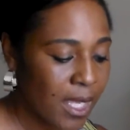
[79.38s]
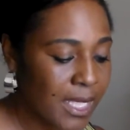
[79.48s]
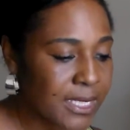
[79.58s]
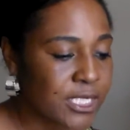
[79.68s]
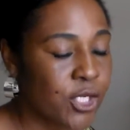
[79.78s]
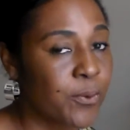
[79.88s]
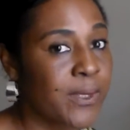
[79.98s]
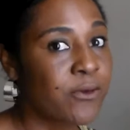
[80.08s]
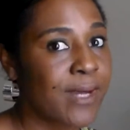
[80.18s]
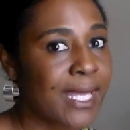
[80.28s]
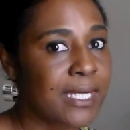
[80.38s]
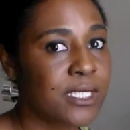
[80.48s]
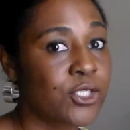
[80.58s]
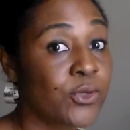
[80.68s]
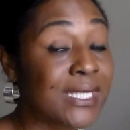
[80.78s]
Also, be ready
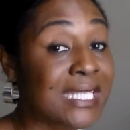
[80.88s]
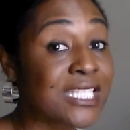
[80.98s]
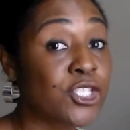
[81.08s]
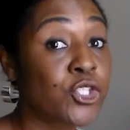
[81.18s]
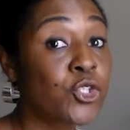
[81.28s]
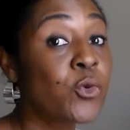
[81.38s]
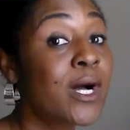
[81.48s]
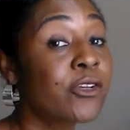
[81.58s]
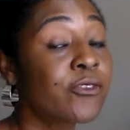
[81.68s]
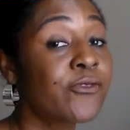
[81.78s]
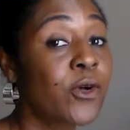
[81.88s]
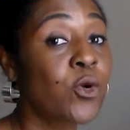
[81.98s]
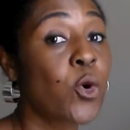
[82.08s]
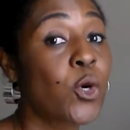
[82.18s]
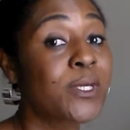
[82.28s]
to do at least two hundred
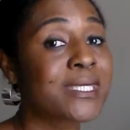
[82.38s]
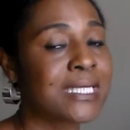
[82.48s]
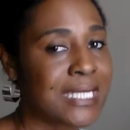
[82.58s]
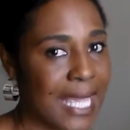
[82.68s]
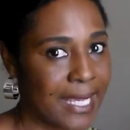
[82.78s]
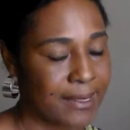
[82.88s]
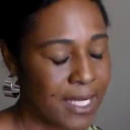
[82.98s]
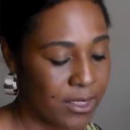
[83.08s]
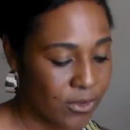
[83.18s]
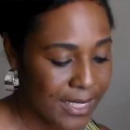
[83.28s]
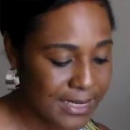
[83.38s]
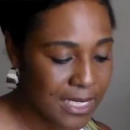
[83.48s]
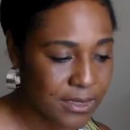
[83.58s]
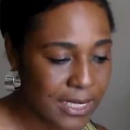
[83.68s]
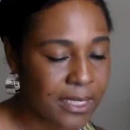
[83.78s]
phone calls a day. I know that
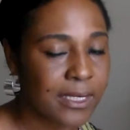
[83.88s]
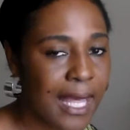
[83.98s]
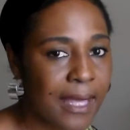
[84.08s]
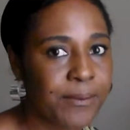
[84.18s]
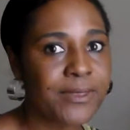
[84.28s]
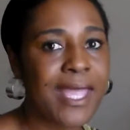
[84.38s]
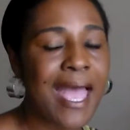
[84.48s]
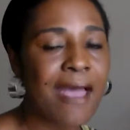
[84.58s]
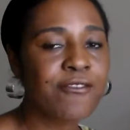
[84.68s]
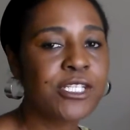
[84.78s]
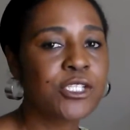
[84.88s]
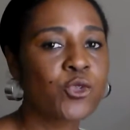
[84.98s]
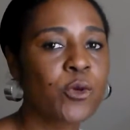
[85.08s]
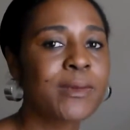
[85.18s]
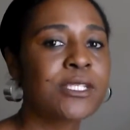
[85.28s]
sounds like a lot, but the average is
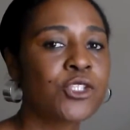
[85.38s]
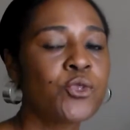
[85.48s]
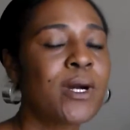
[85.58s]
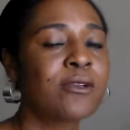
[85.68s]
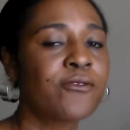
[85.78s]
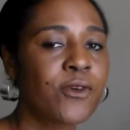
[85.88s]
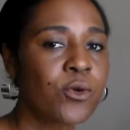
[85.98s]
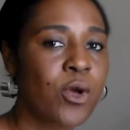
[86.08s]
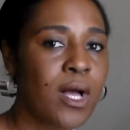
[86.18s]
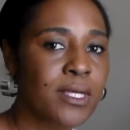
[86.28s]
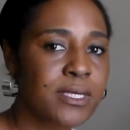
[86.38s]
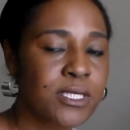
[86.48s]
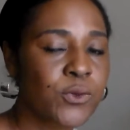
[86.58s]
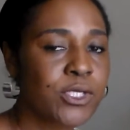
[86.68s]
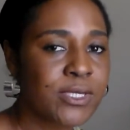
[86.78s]
normally two hundred phone calls
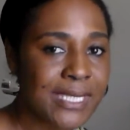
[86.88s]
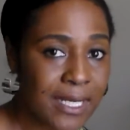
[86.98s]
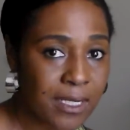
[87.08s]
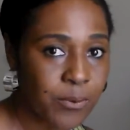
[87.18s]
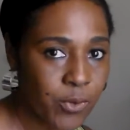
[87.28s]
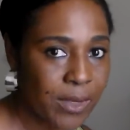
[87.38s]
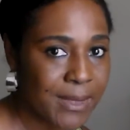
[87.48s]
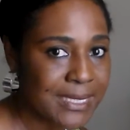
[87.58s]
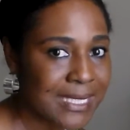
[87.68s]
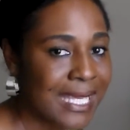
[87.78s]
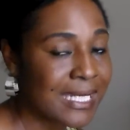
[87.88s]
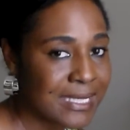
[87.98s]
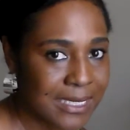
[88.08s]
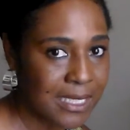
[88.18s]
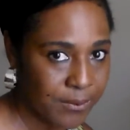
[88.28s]
because when you're setting appointments, it
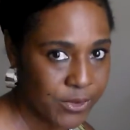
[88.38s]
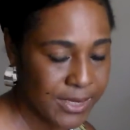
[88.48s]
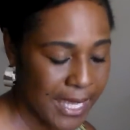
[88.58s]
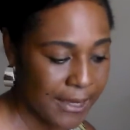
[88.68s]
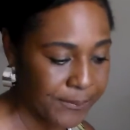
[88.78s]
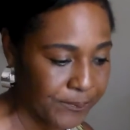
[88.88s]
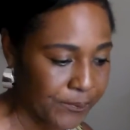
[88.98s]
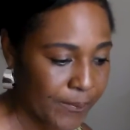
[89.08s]
is a numbers game.